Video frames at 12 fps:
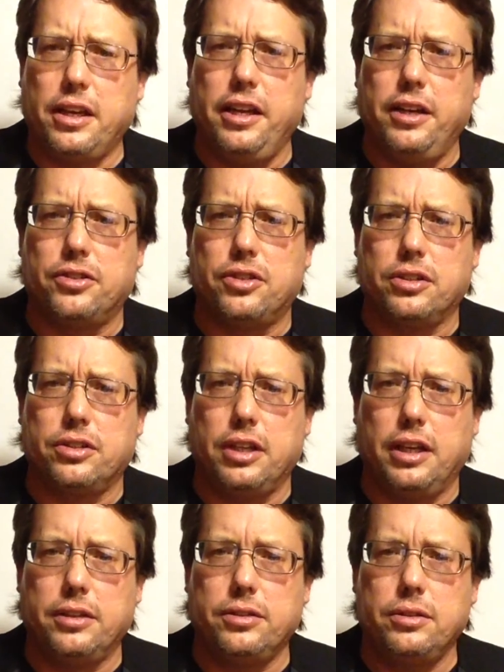key to
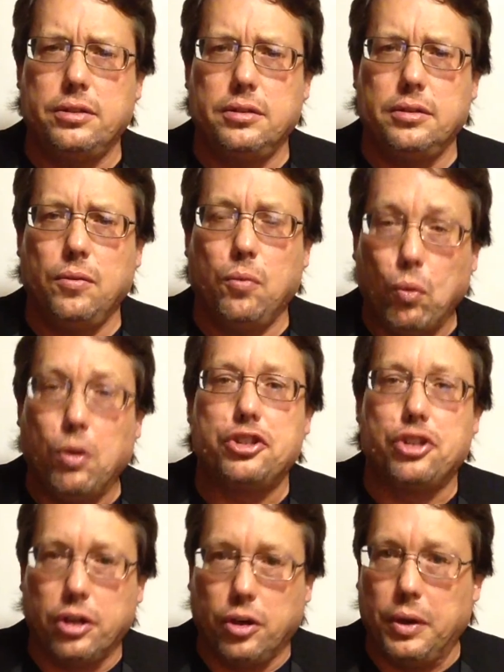success,
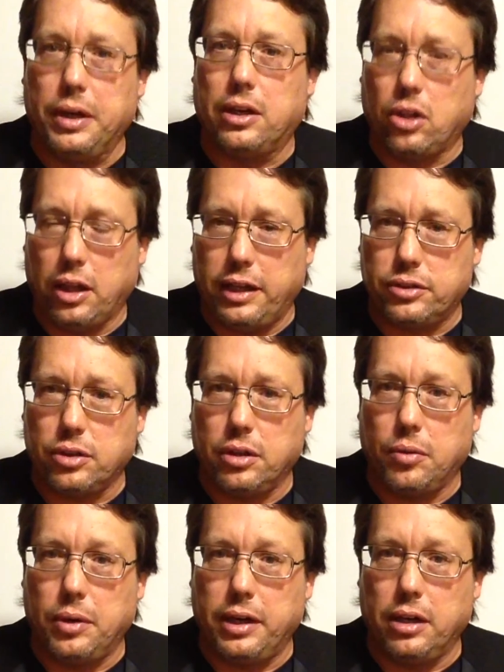once you're going to class on
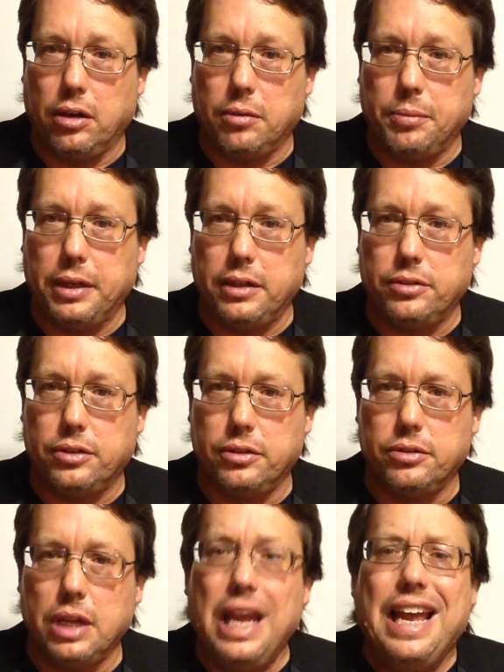a regular
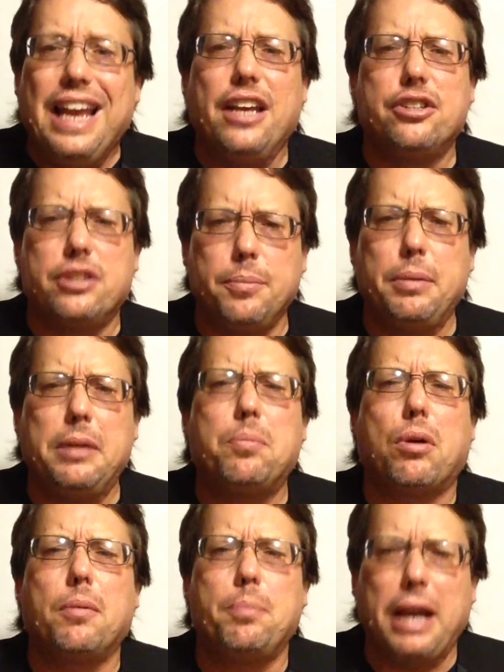basis, is to be
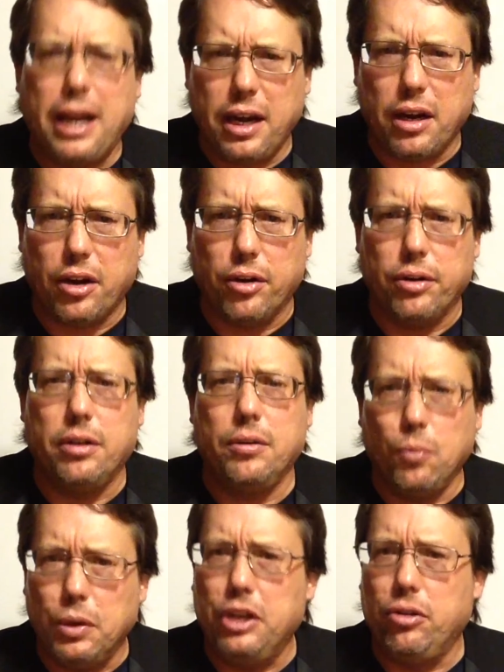prepared
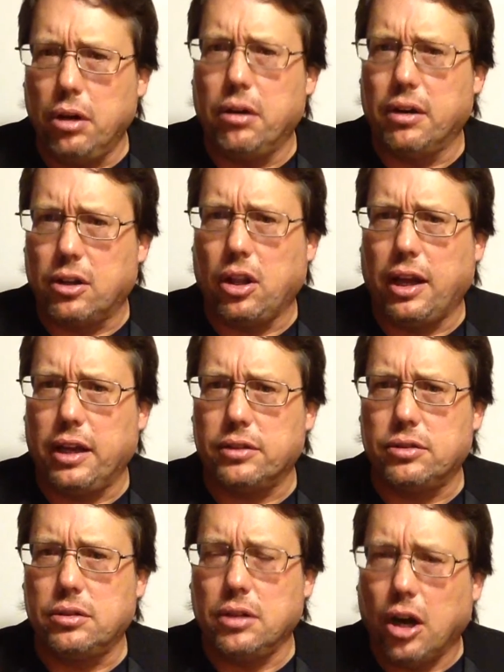when you go to
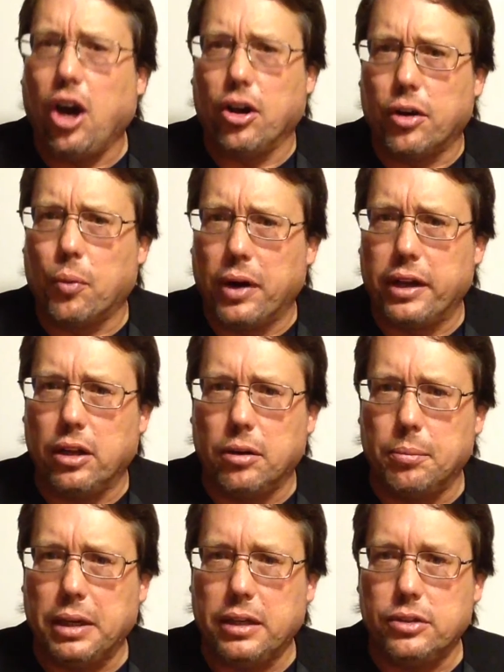class on a regular
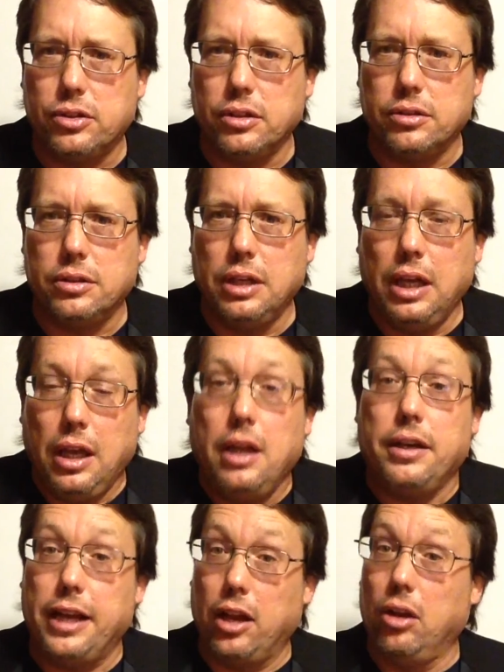basis.
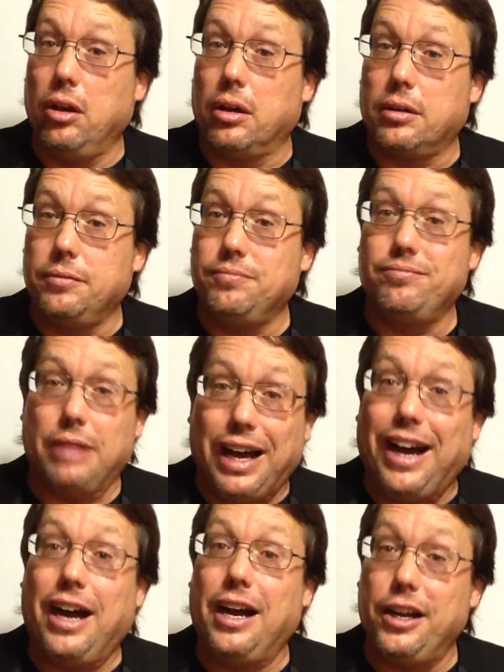Now look,
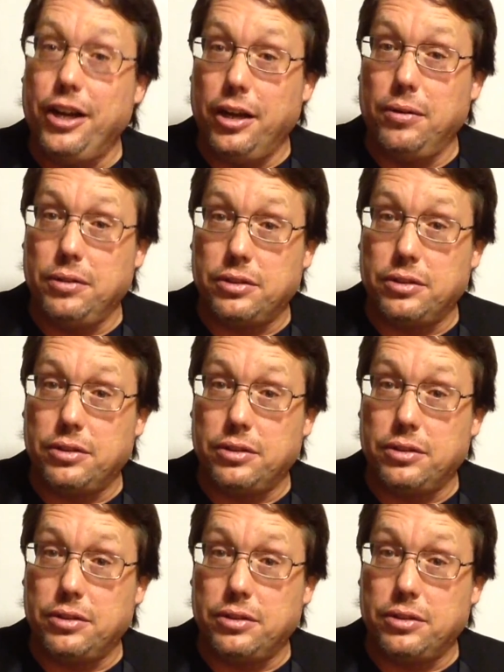I know